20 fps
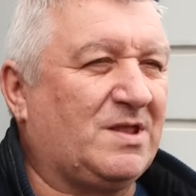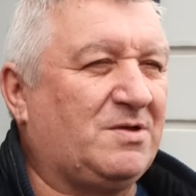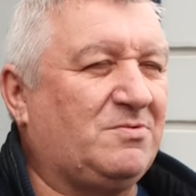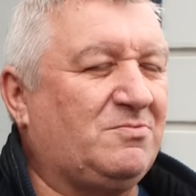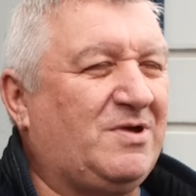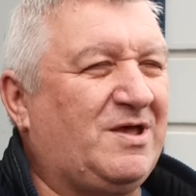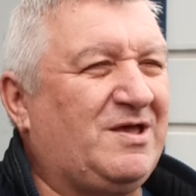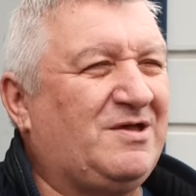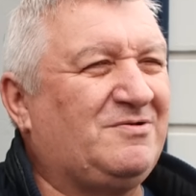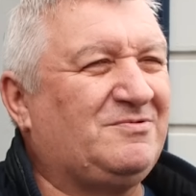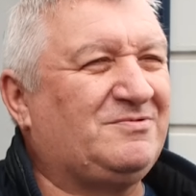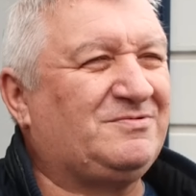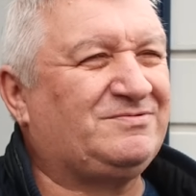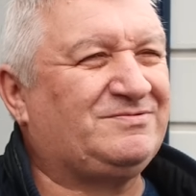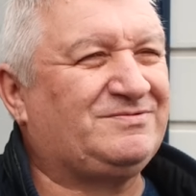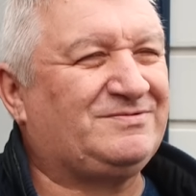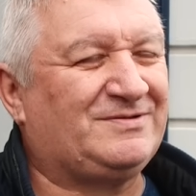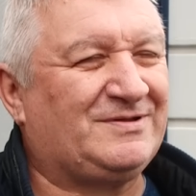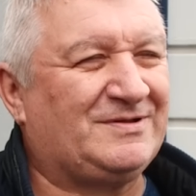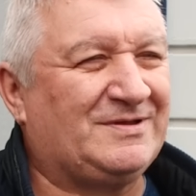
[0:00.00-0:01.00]
Well,
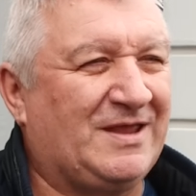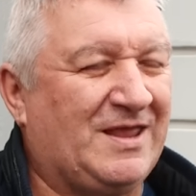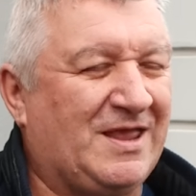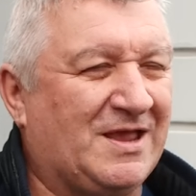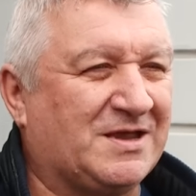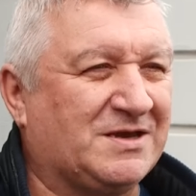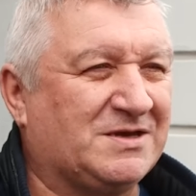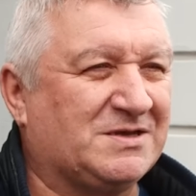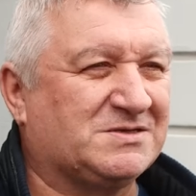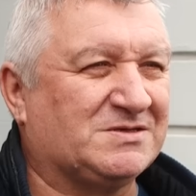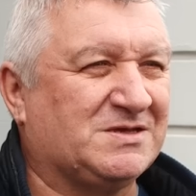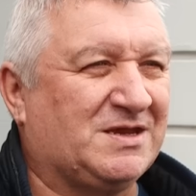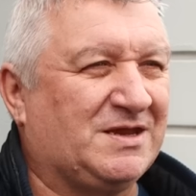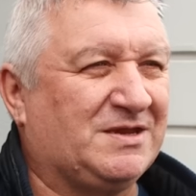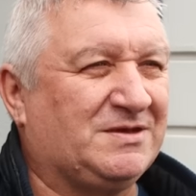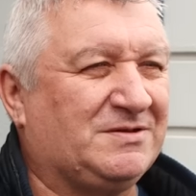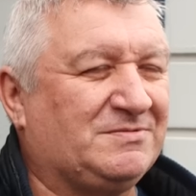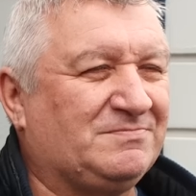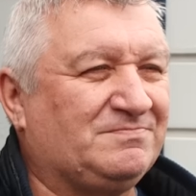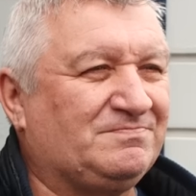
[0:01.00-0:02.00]
how can I say?